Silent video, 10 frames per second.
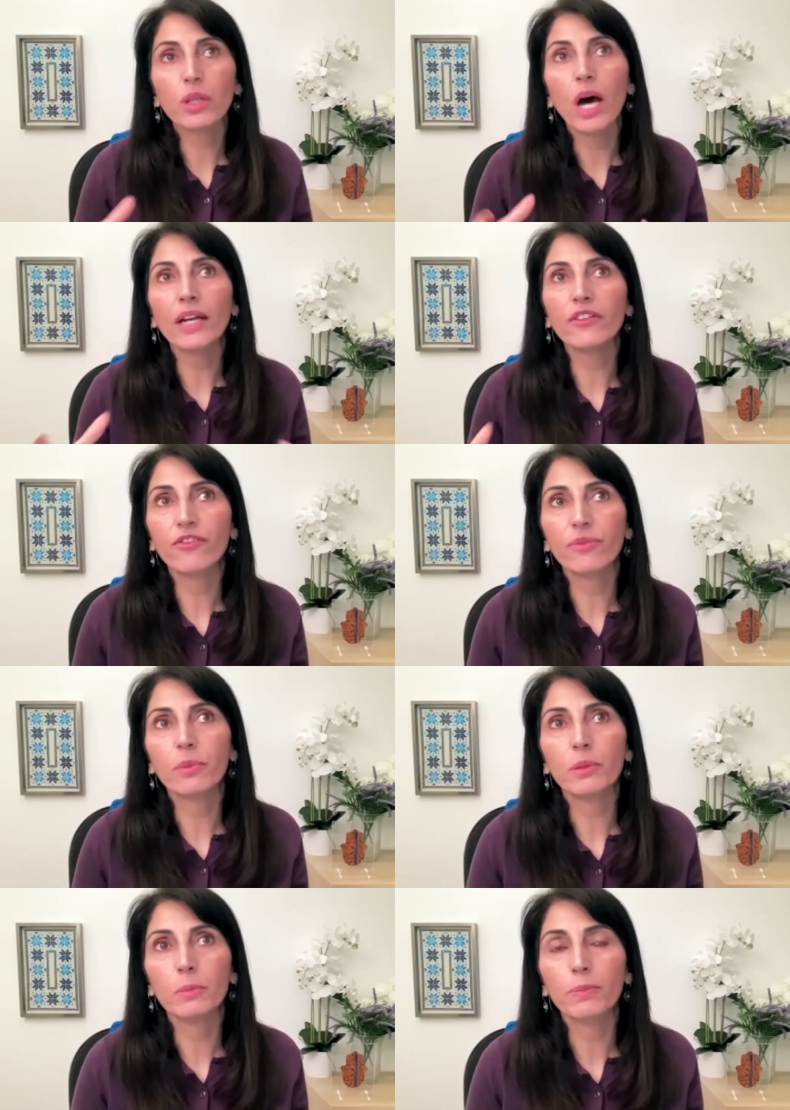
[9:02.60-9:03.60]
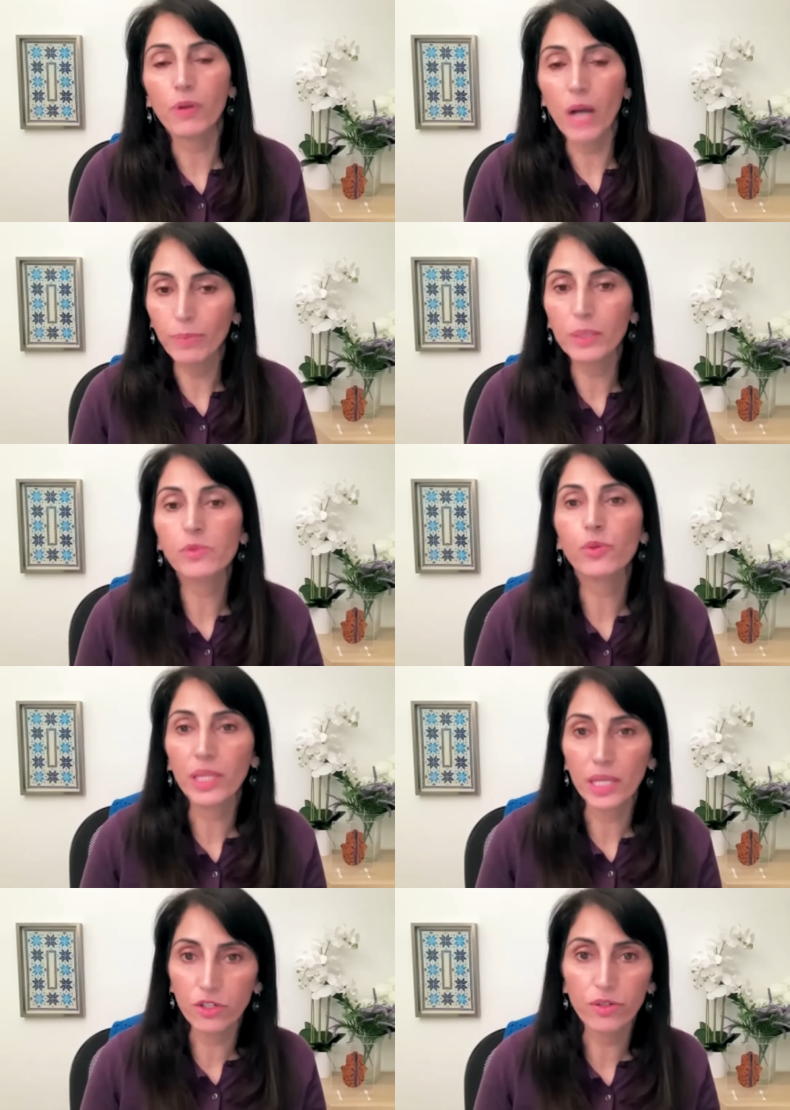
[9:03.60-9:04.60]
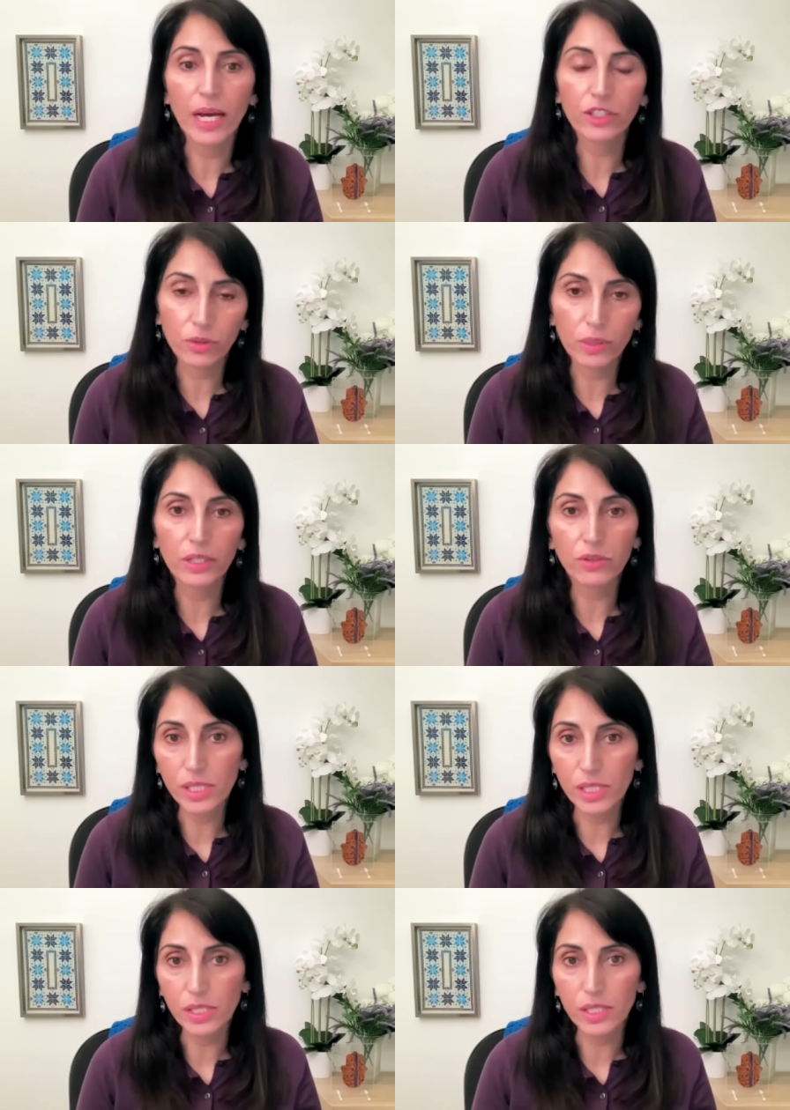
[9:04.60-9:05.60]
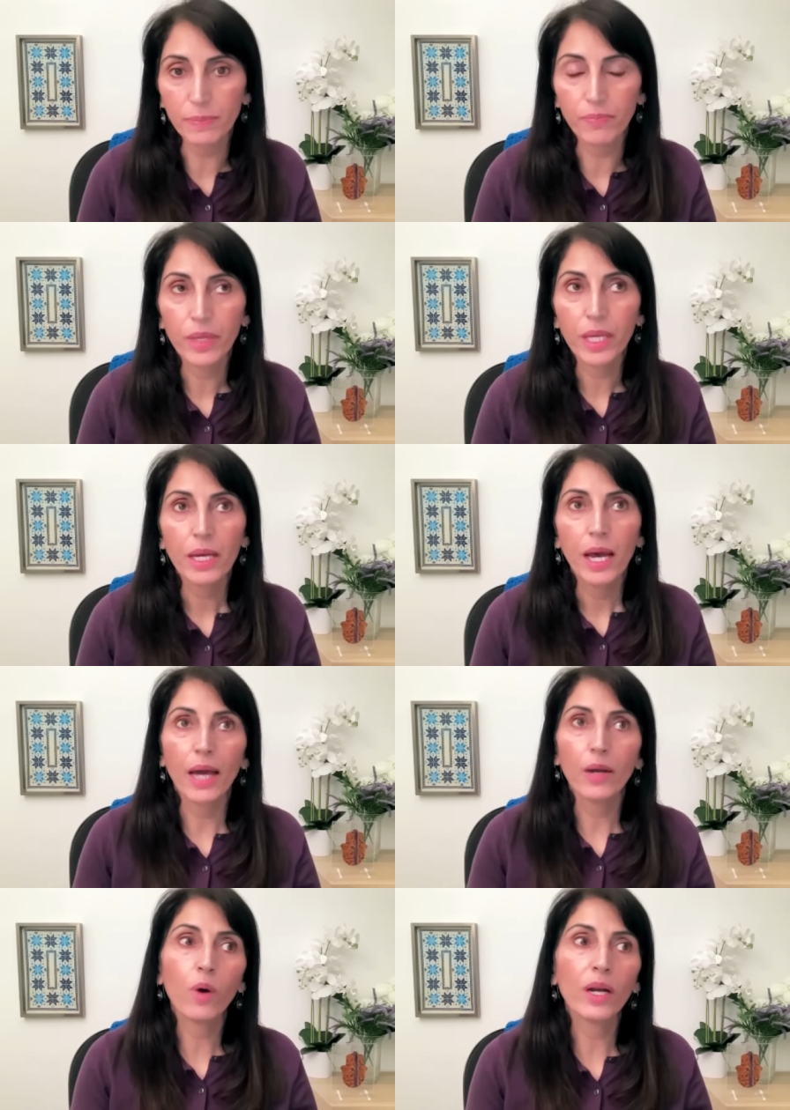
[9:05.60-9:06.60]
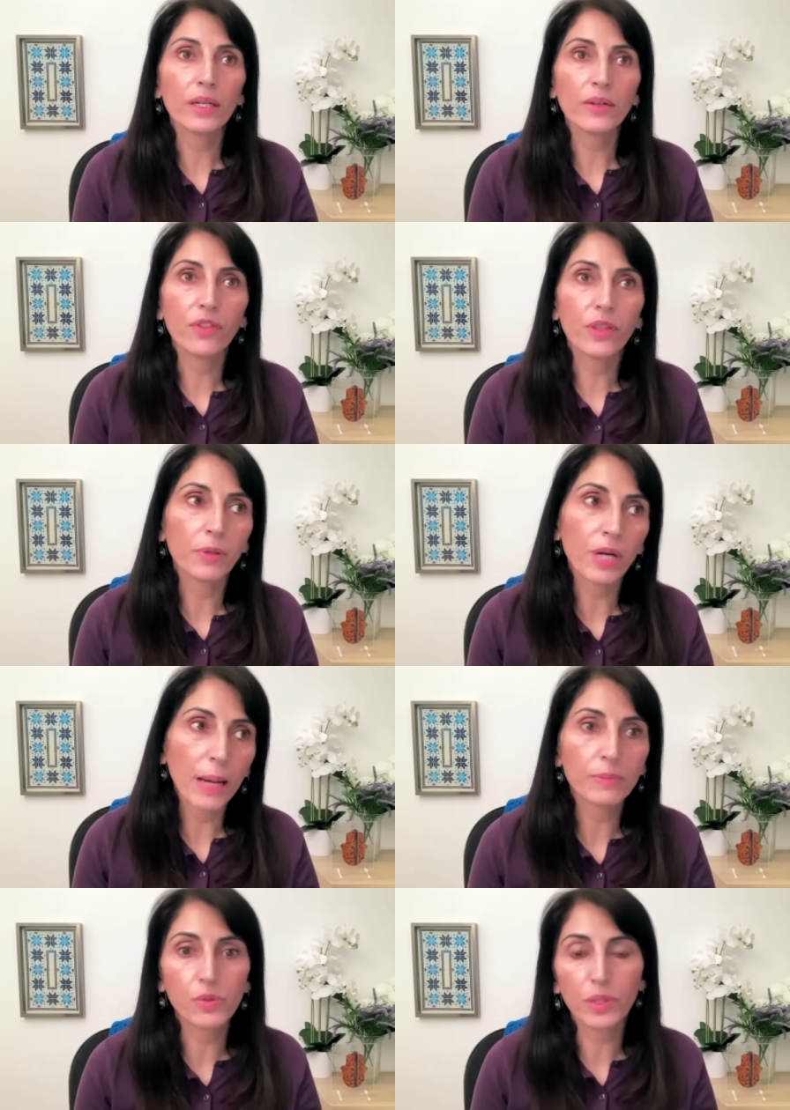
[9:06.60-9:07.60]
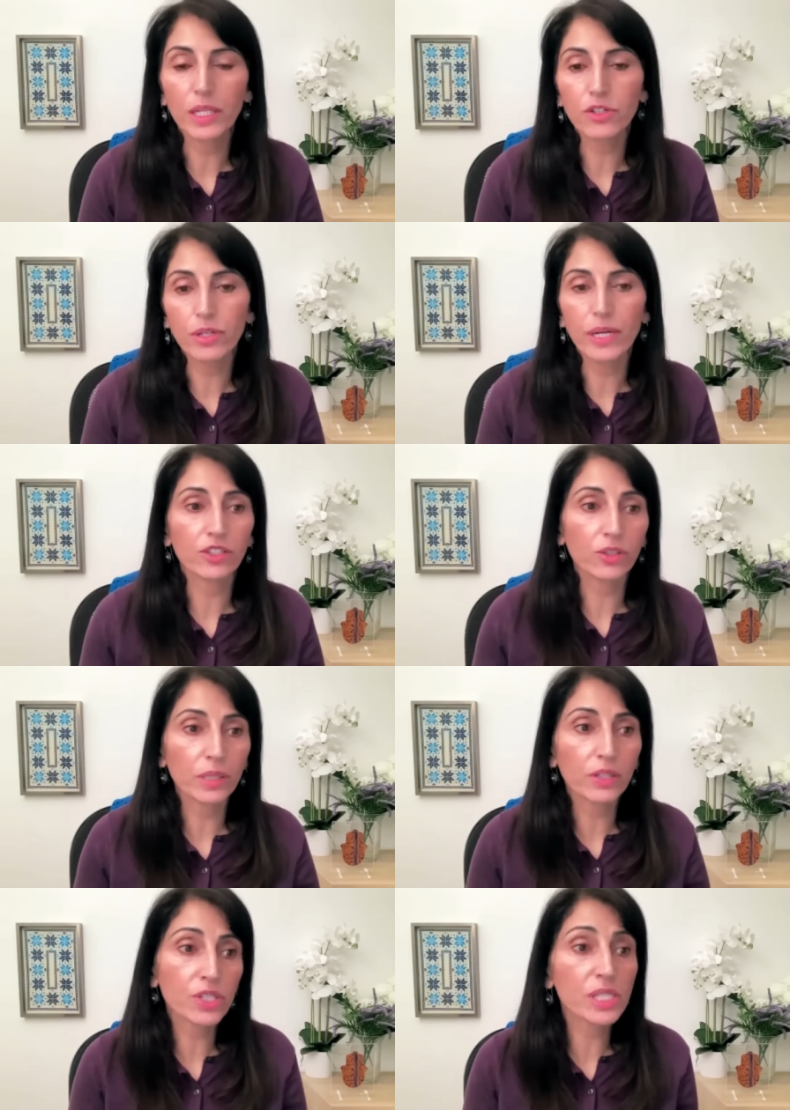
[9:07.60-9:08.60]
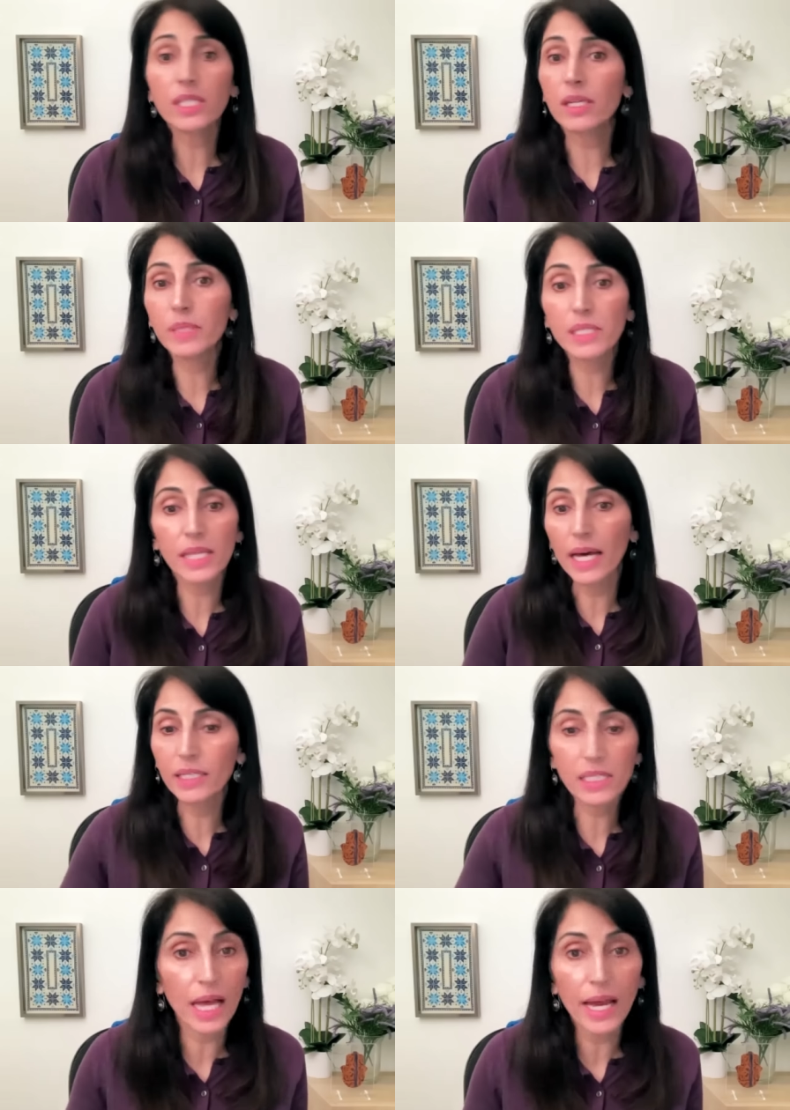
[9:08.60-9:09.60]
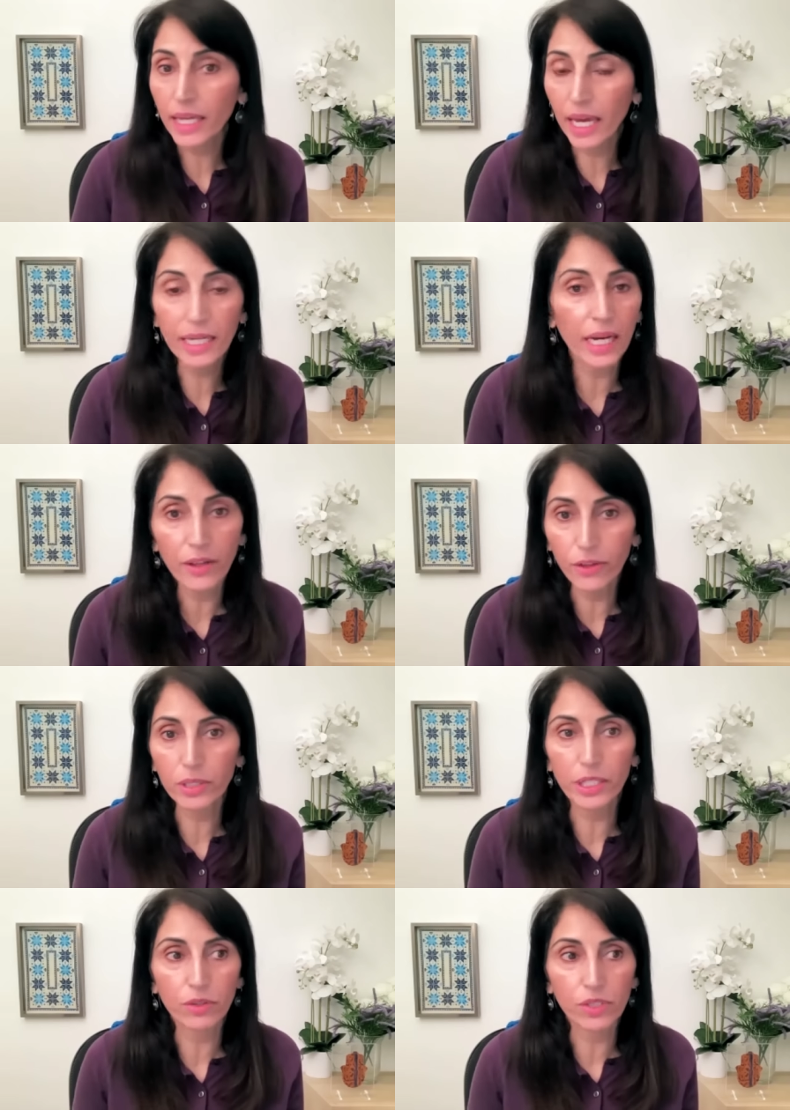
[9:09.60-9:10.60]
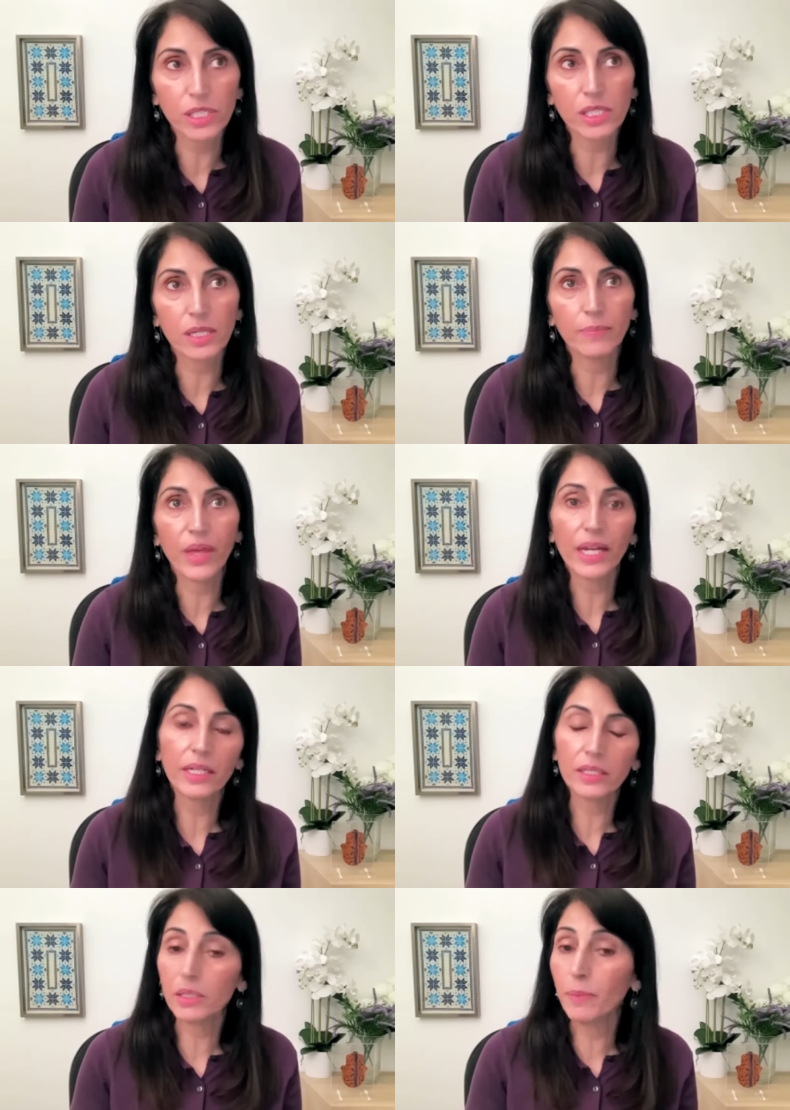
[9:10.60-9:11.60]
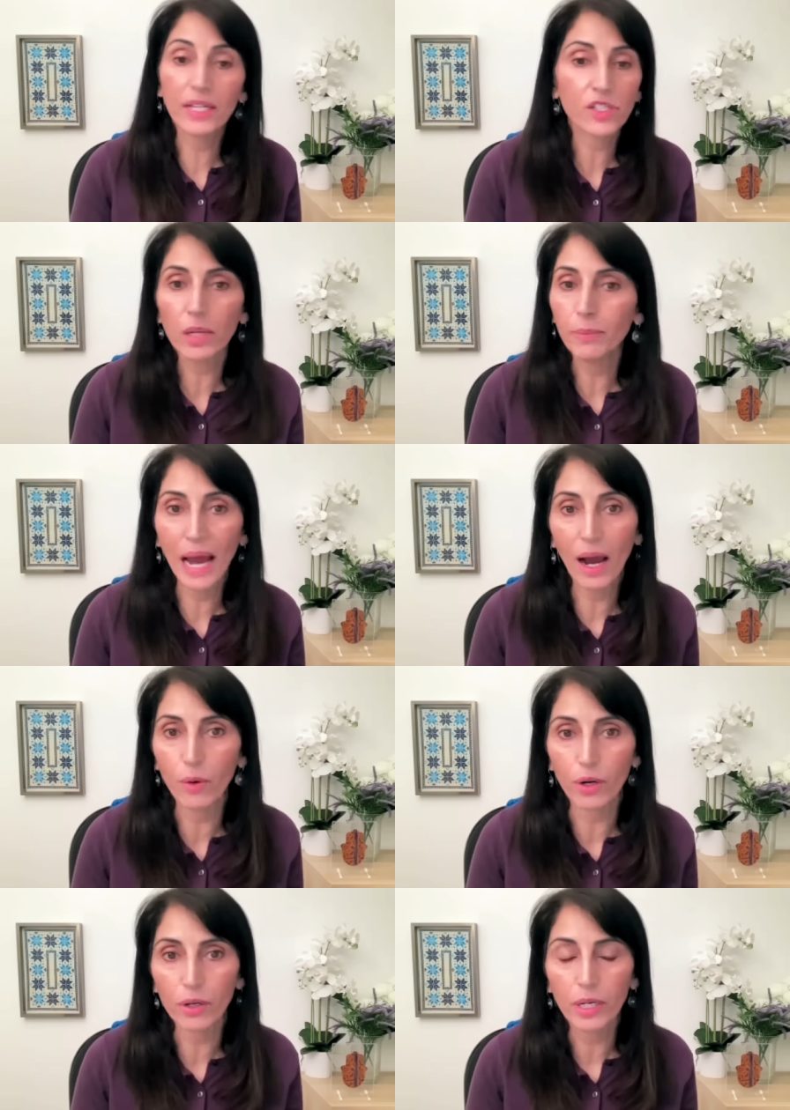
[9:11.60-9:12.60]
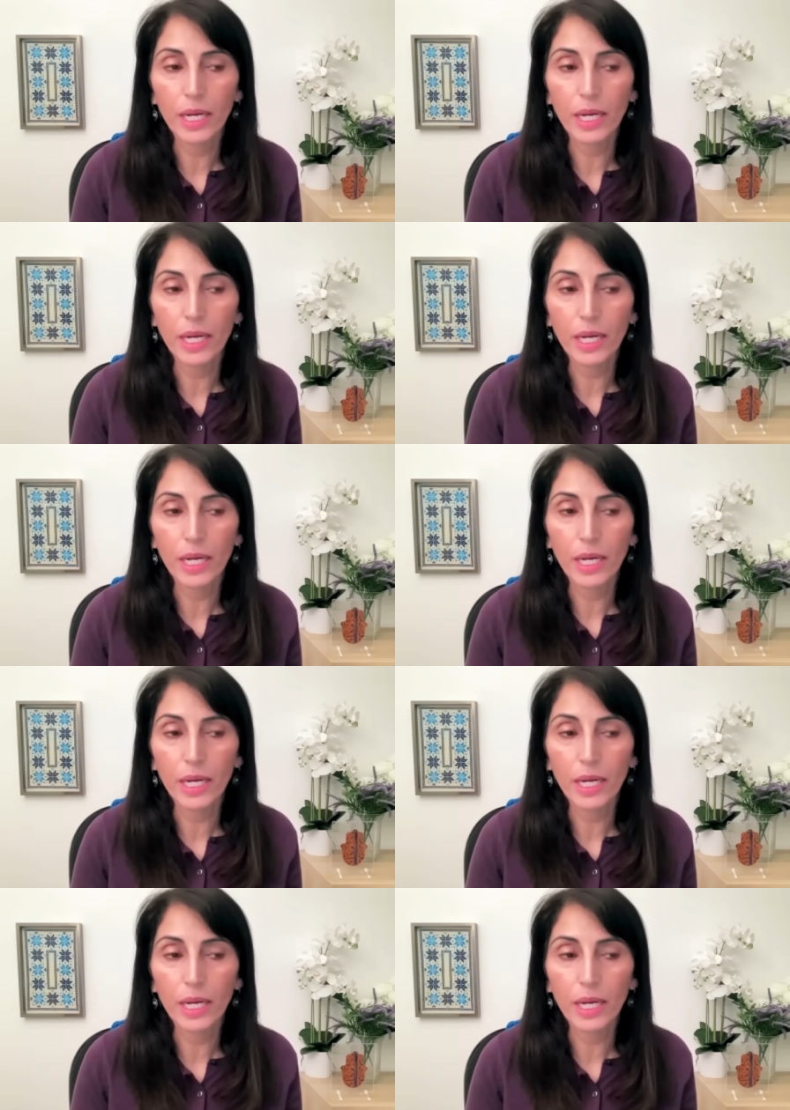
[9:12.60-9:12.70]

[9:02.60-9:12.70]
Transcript: lot of problems with the international legal system and one of the problems with the international legal system is that it's like any other legal system, that it depends on power.